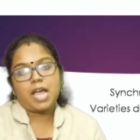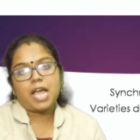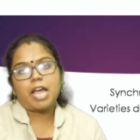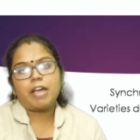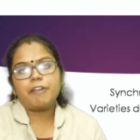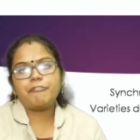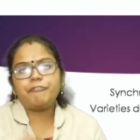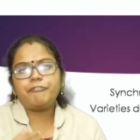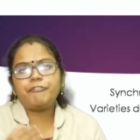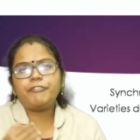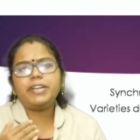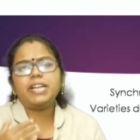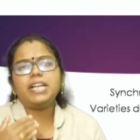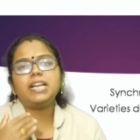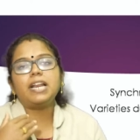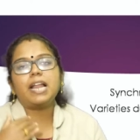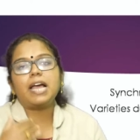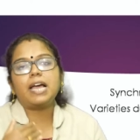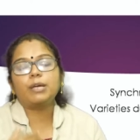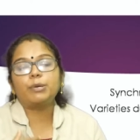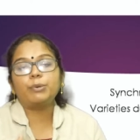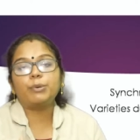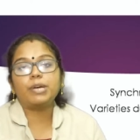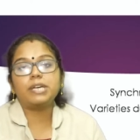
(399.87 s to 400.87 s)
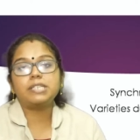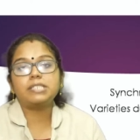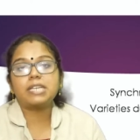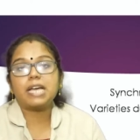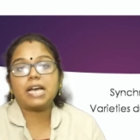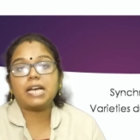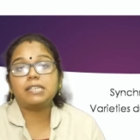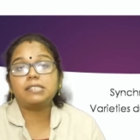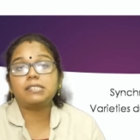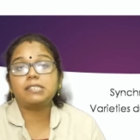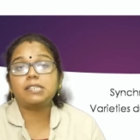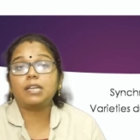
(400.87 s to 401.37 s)
Every language
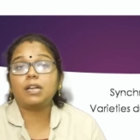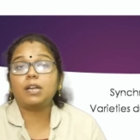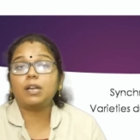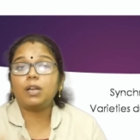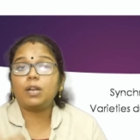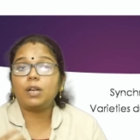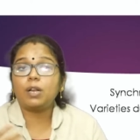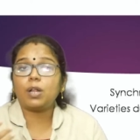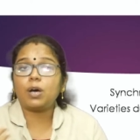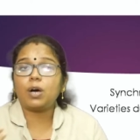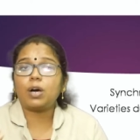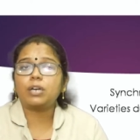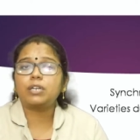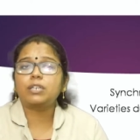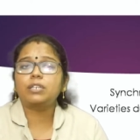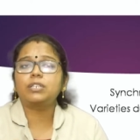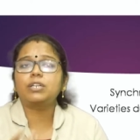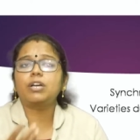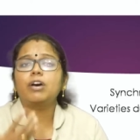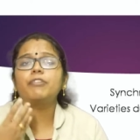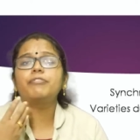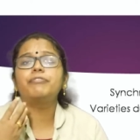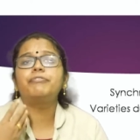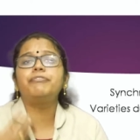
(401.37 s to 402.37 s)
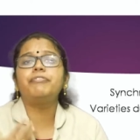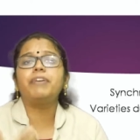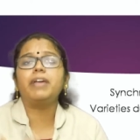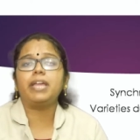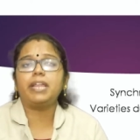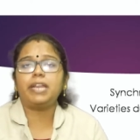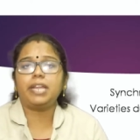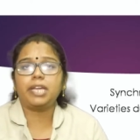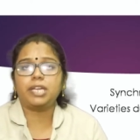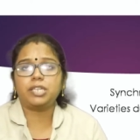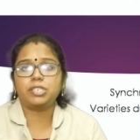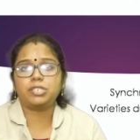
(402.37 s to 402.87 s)
has a lot of
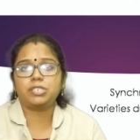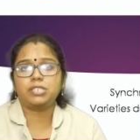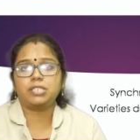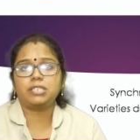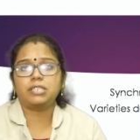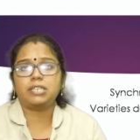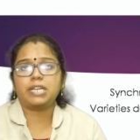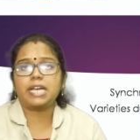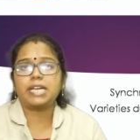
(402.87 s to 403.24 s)
variation,